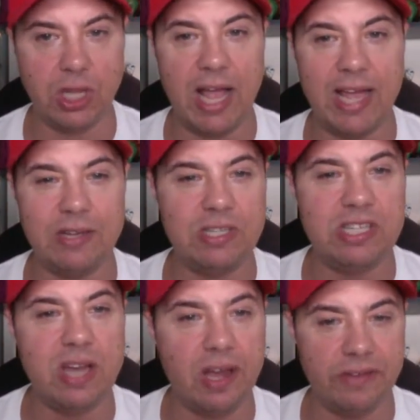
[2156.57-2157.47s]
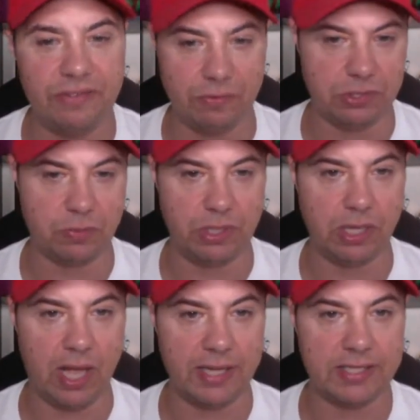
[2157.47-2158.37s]
and none of it was
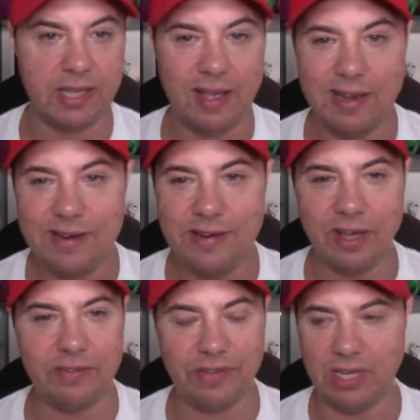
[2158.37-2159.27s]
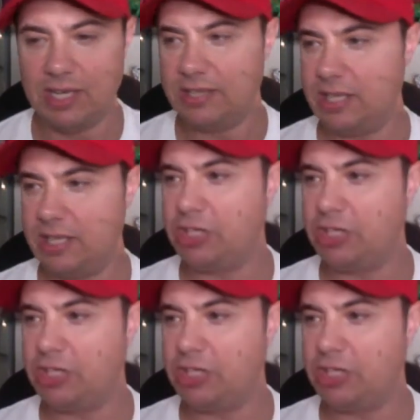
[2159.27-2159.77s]
realized. None of it. They dropped the